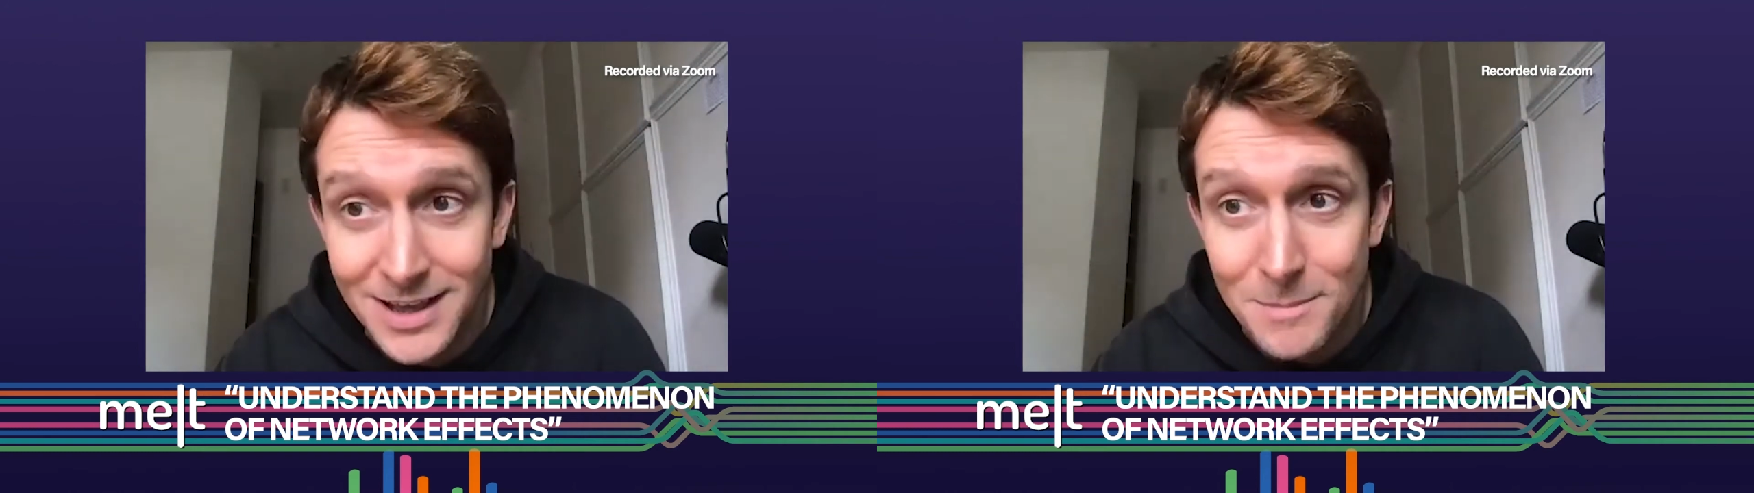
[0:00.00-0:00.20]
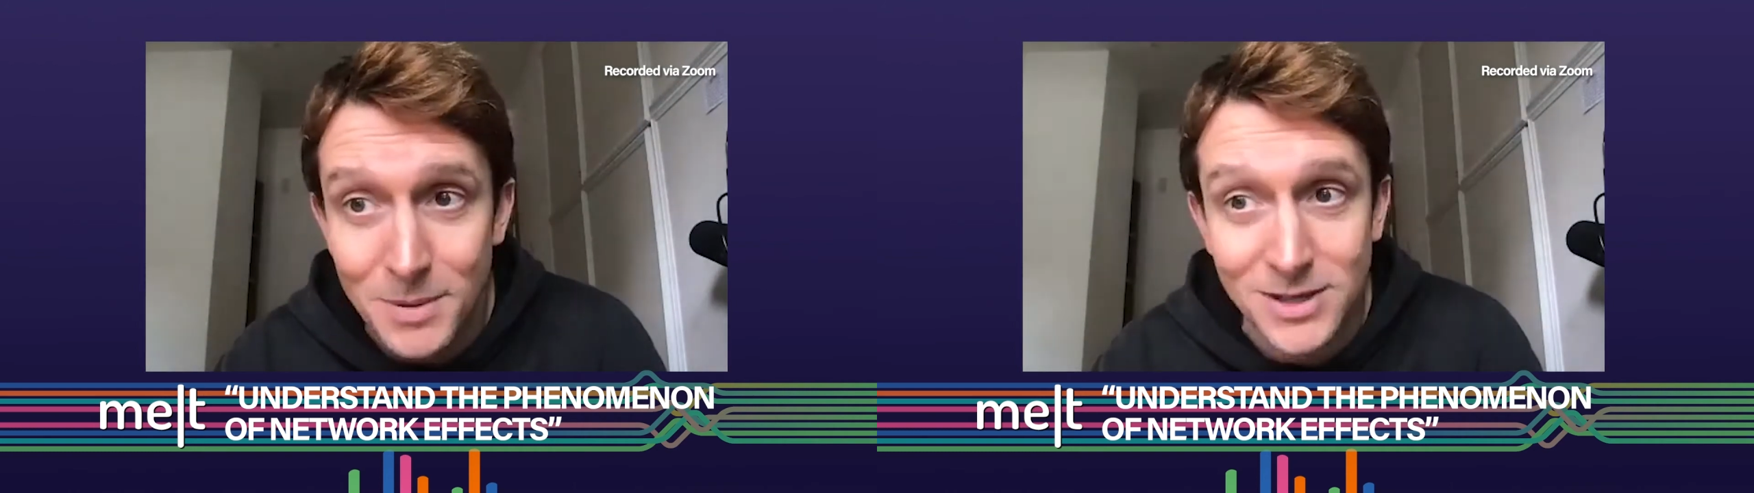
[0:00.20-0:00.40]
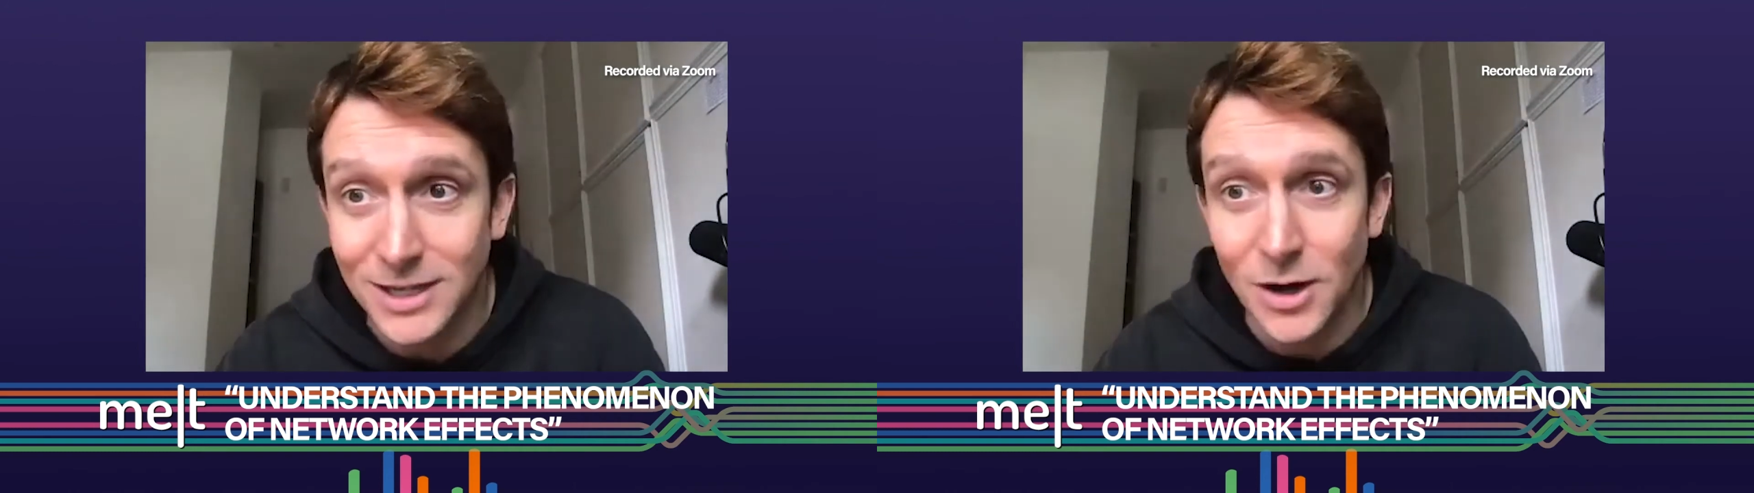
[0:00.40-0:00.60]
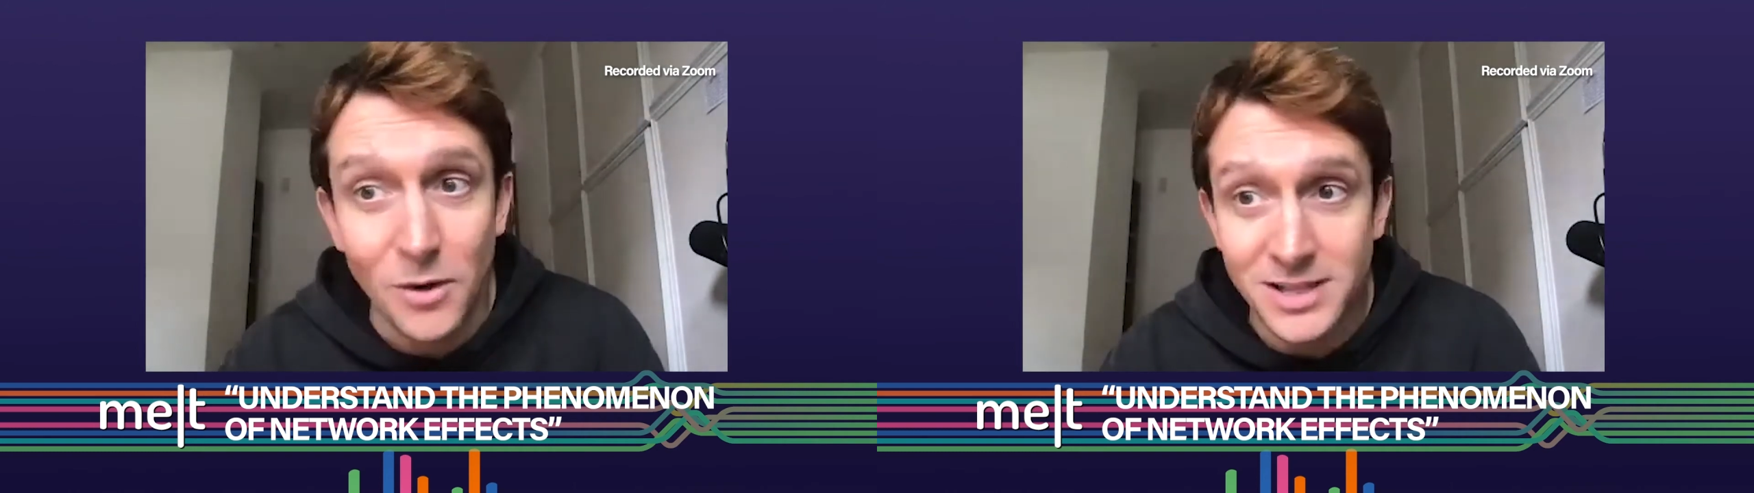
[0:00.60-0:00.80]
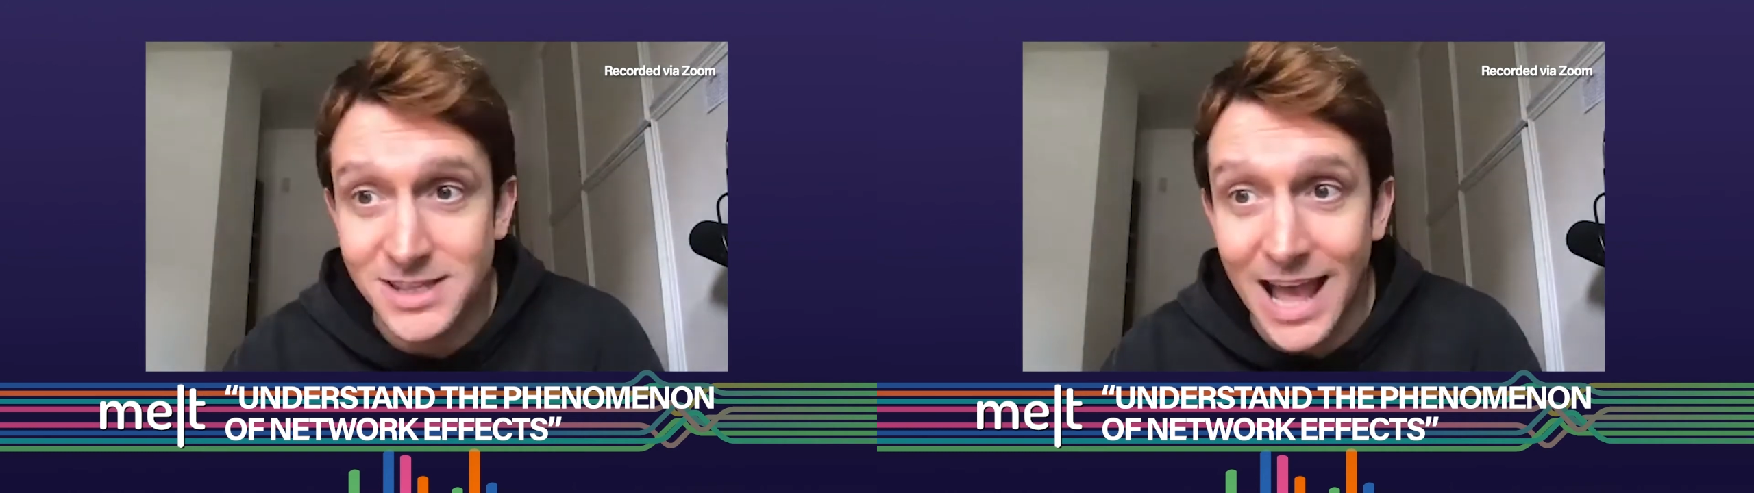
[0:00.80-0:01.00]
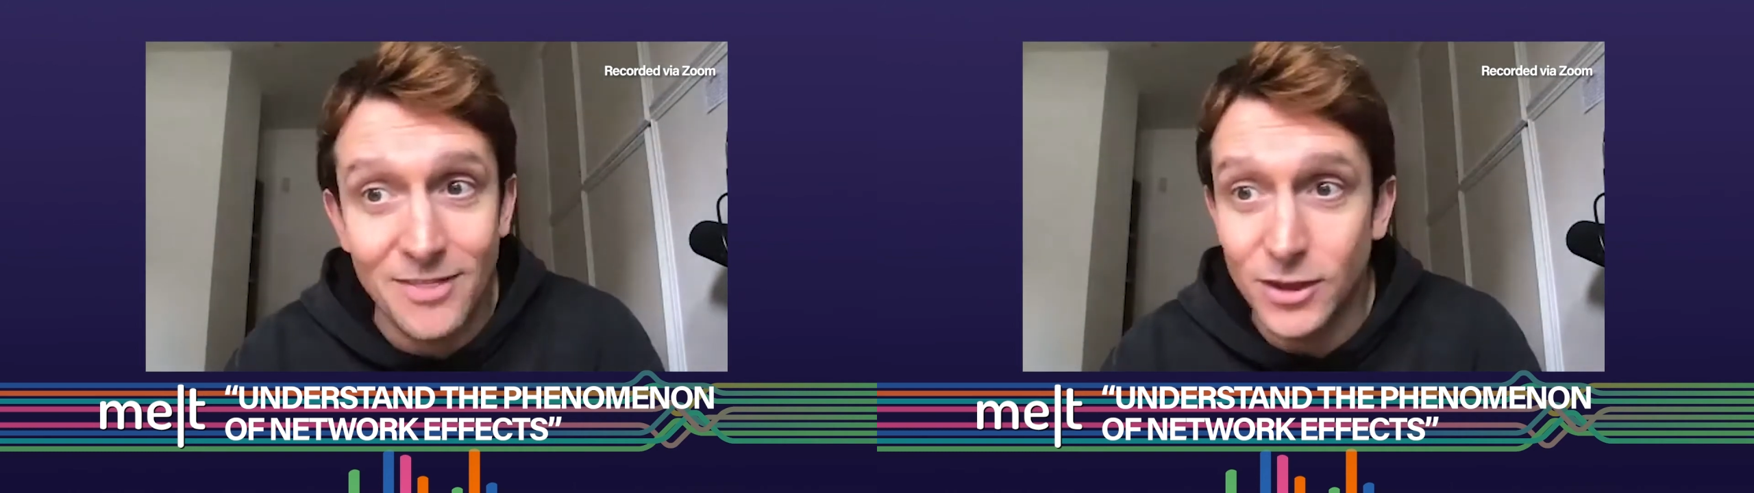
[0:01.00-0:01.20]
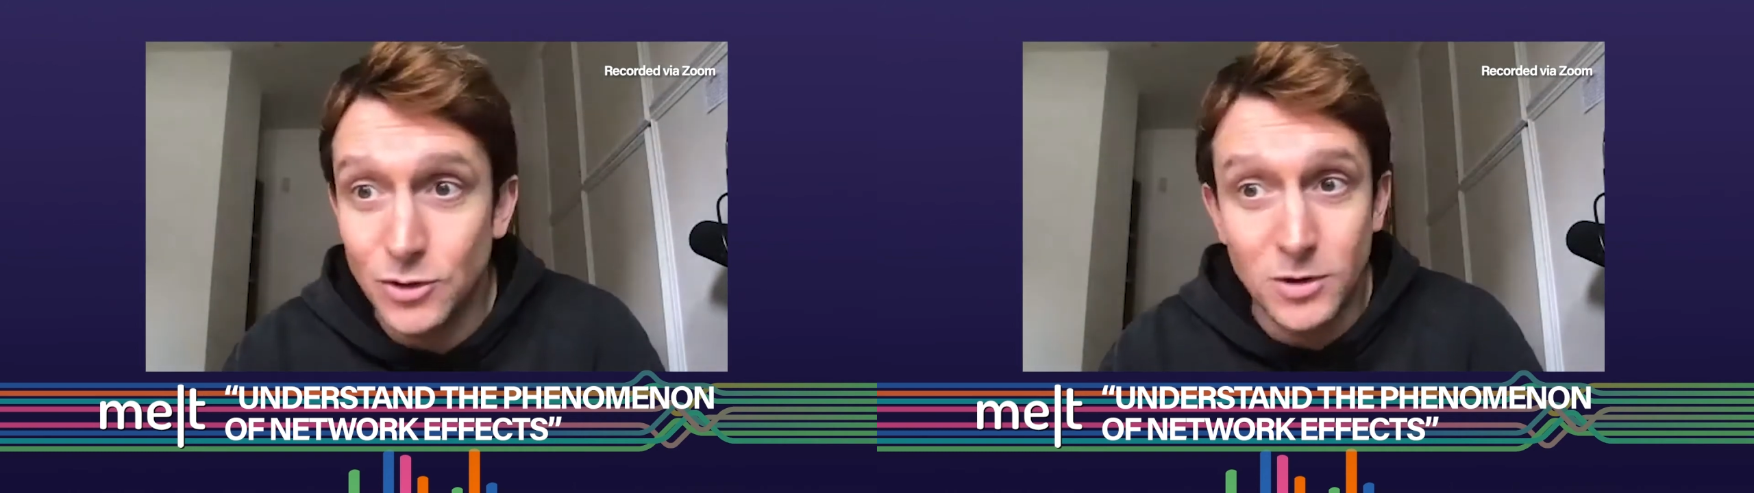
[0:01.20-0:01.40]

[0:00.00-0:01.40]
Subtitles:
Because they don't understand that you